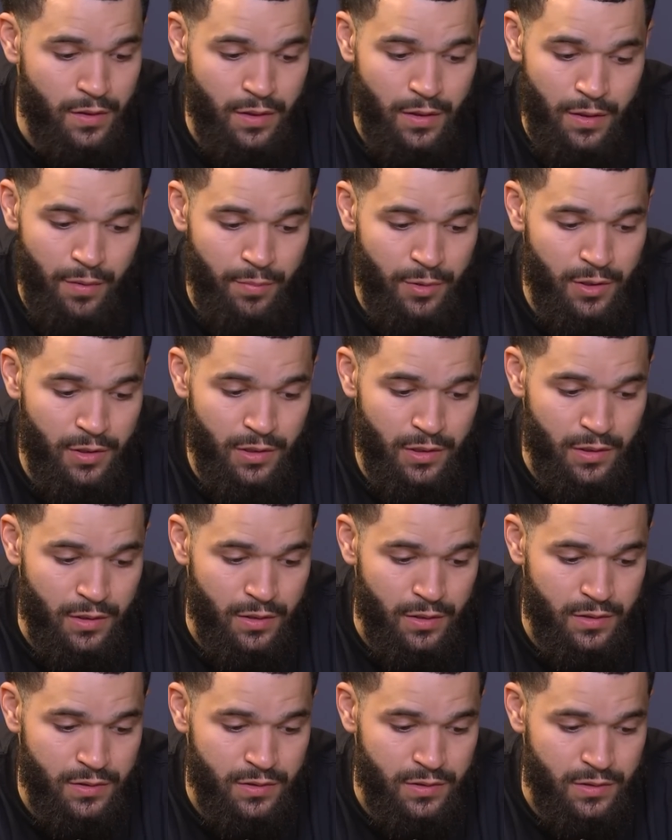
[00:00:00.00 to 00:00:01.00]
Yeah, I mean, look,
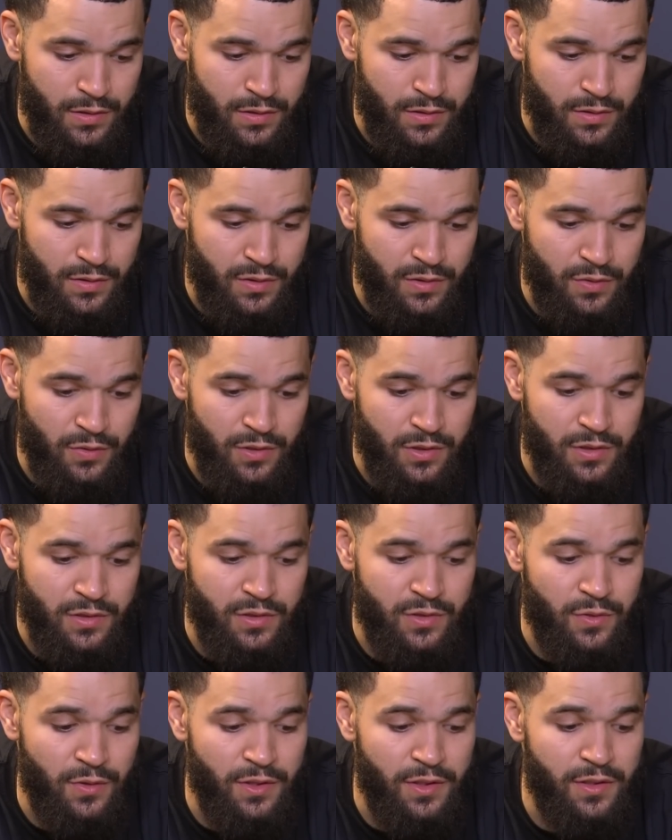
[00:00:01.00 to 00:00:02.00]
it's
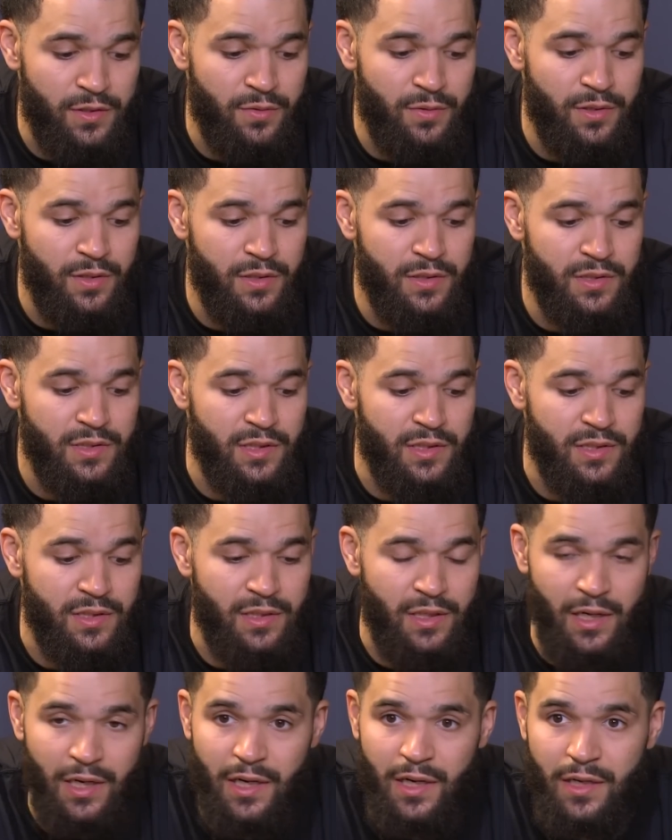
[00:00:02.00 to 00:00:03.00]

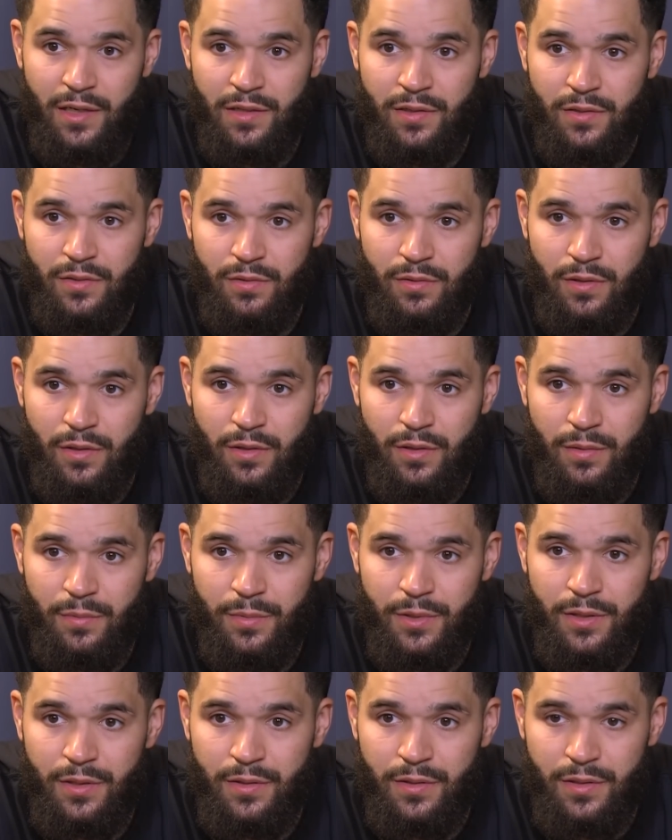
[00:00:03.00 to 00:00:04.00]
23-6-9. You know what I
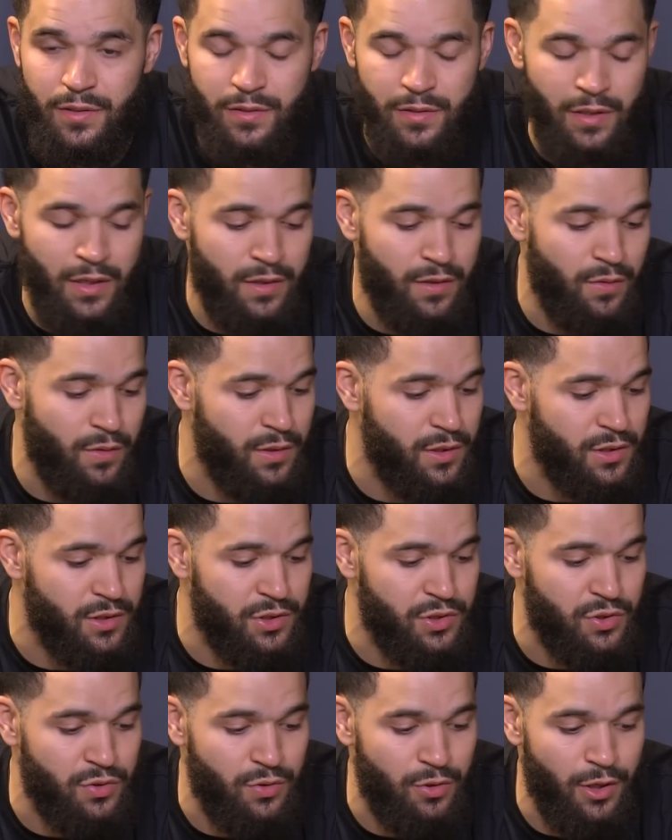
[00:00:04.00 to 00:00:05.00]
mean? And I know he didn't
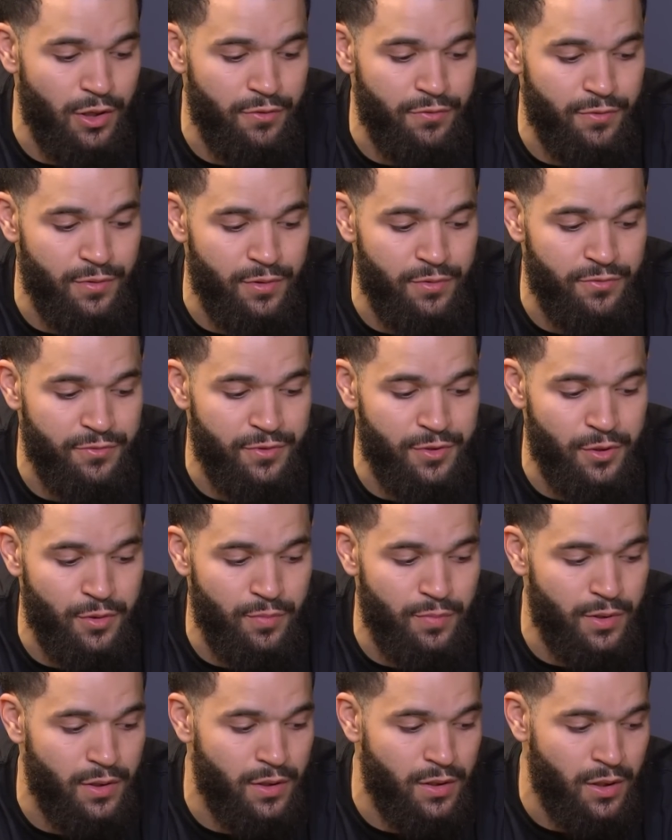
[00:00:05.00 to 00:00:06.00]
shoot great from the field,
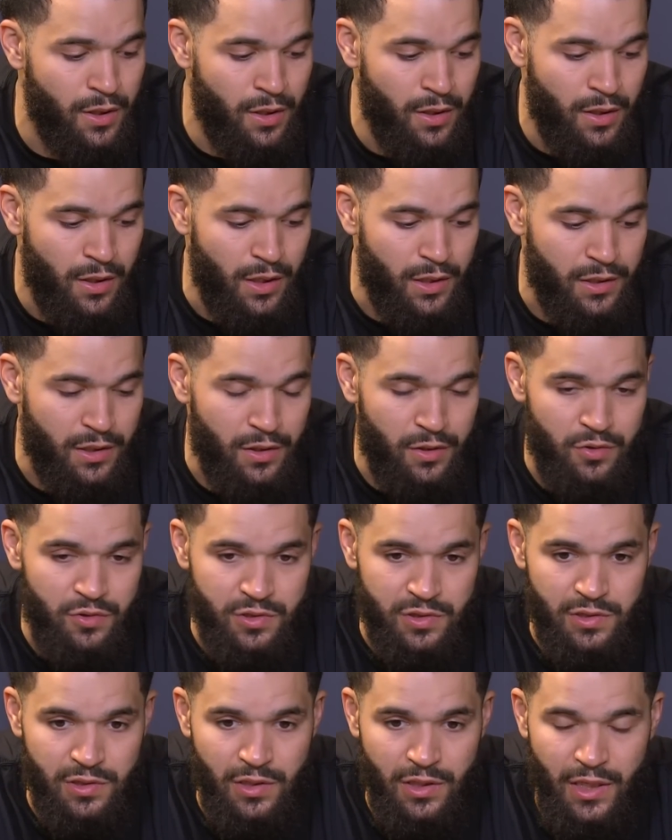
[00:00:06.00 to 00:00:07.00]
but I think you
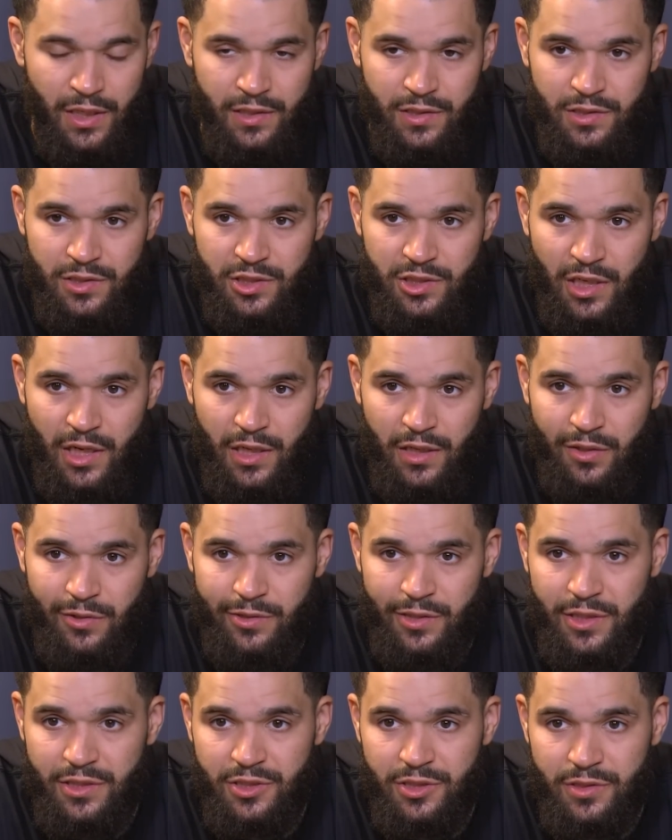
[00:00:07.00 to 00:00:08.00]
just look at the shot
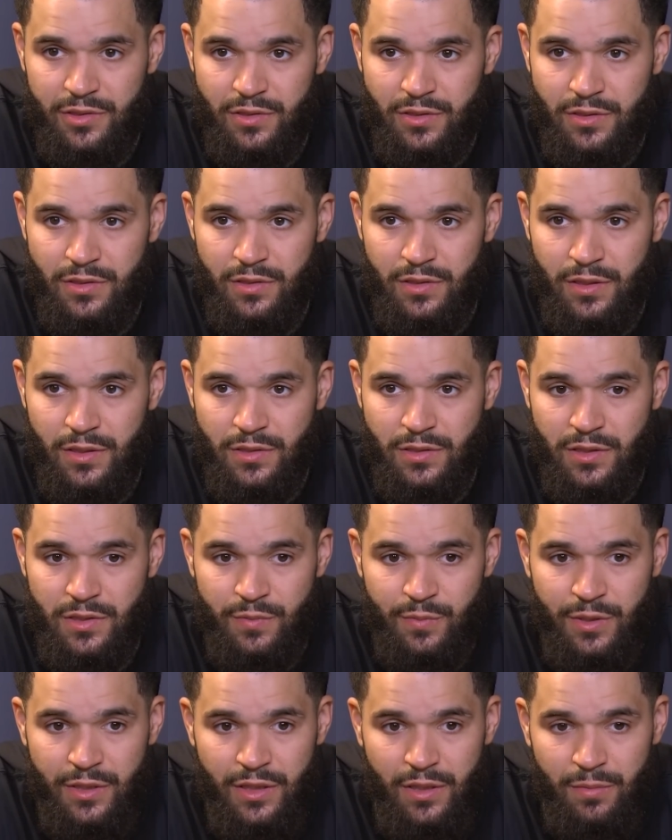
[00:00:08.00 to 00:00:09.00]
creation and just
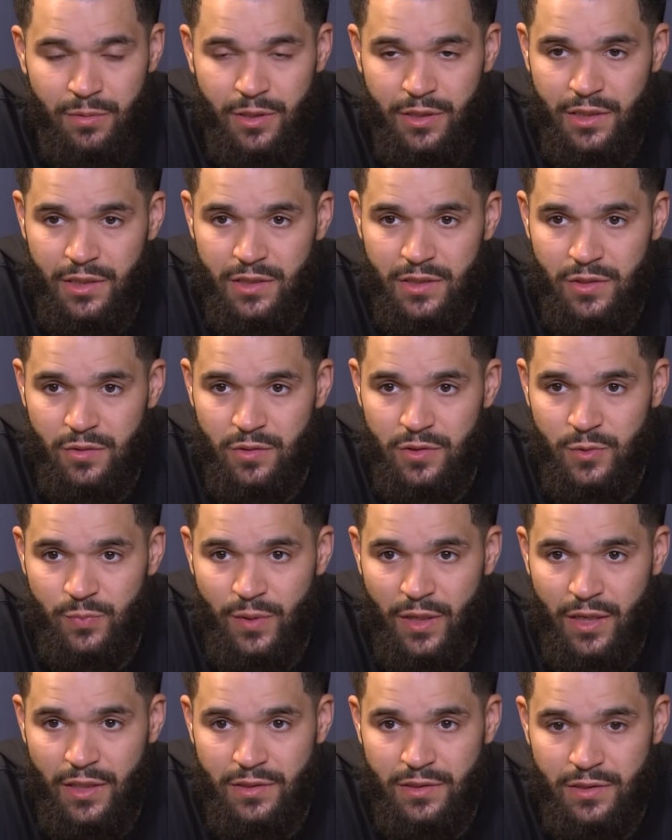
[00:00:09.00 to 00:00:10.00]
being able to get to his
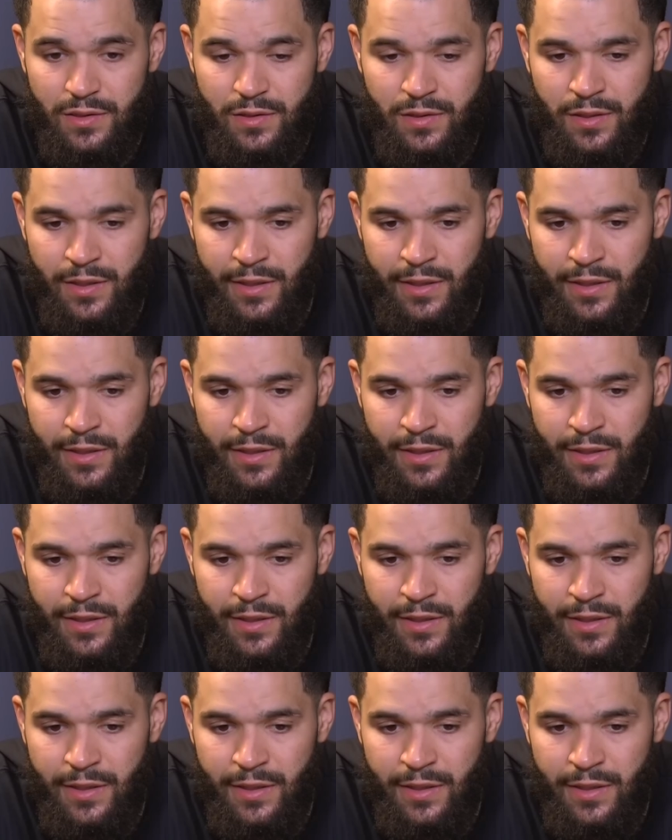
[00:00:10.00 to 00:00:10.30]
spots. And